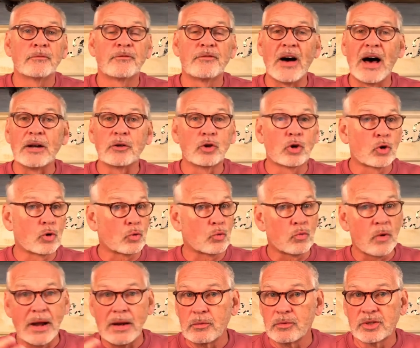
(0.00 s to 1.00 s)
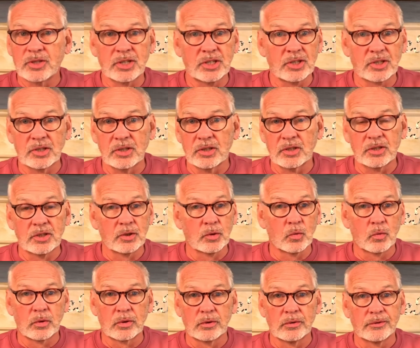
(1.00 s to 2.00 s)
find great resistance in the
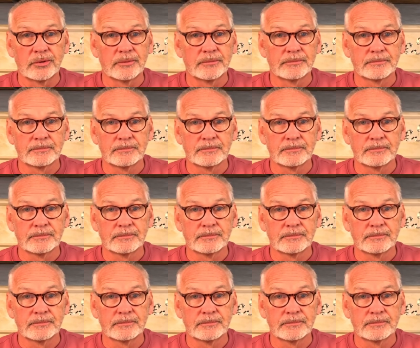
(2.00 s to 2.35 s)
world.